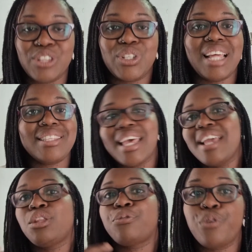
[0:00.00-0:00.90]
So let's say
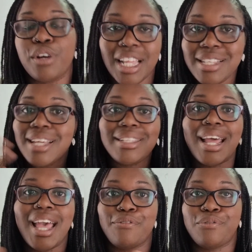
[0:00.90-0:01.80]
that I
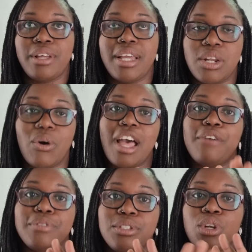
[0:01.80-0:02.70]

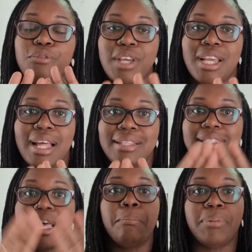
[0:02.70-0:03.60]
have sort of a
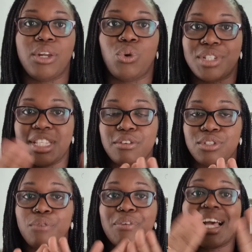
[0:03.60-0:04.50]
template or
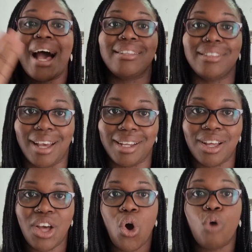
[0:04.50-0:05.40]
sort of a guideline
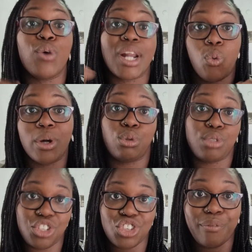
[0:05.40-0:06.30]
of what I want to
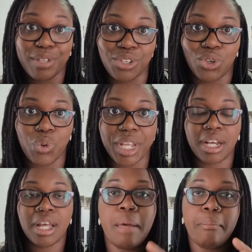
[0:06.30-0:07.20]
teach every single week.
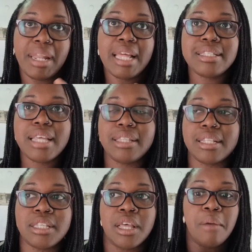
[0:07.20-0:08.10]
But let's say
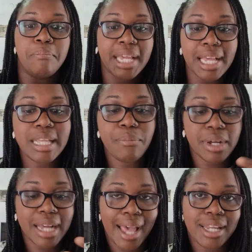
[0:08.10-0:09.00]
that because
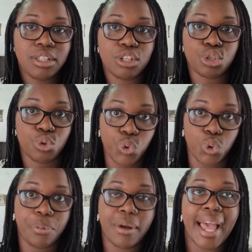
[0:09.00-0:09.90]
I'm guiding this
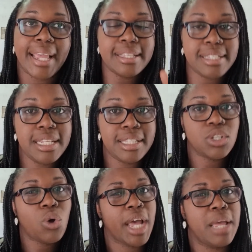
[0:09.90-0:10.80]
group, I can see that,
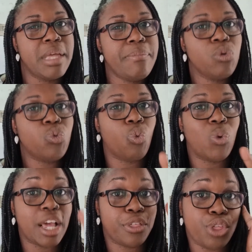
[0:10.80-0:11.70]
okay, maybe
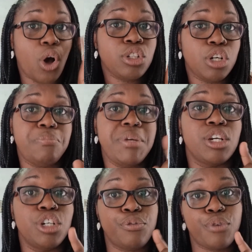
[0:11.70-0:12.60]
what I thought could be
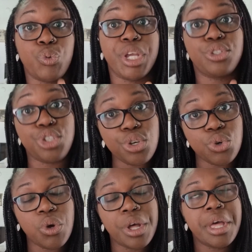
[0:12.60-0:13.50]
good for week
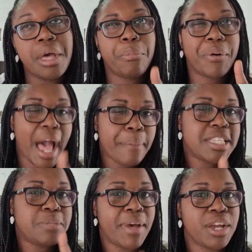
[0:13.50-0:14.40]
2, perhaps
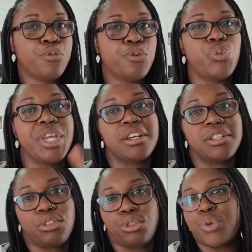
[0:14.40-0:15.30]
is better for week
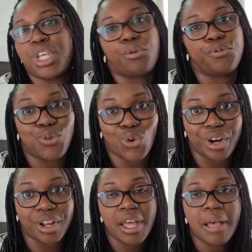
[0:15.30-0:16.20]
3 or
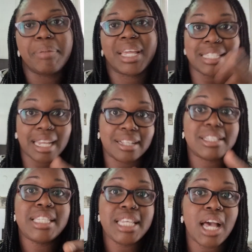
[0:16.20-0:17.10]
4, because I could
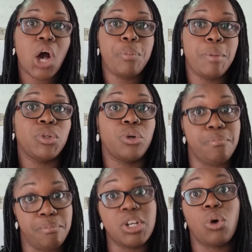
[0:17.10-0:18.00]
see how people are,
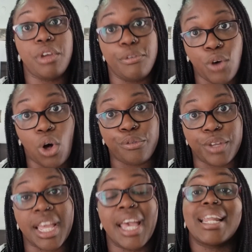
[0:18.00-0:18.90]

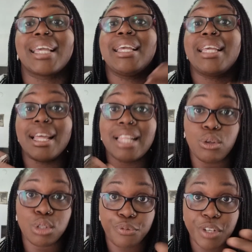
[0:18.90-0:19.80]
evolving, and I can get
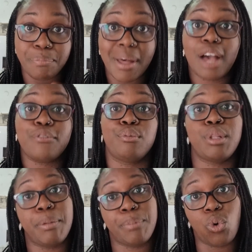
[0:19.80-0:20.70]
also feedback from the
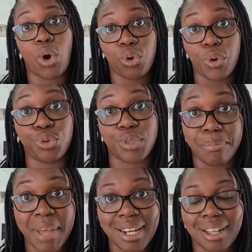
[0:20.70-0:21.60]
people who are going through the
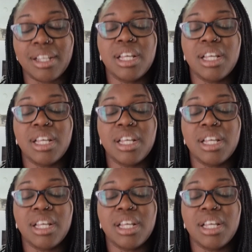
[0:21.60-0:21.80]
beta.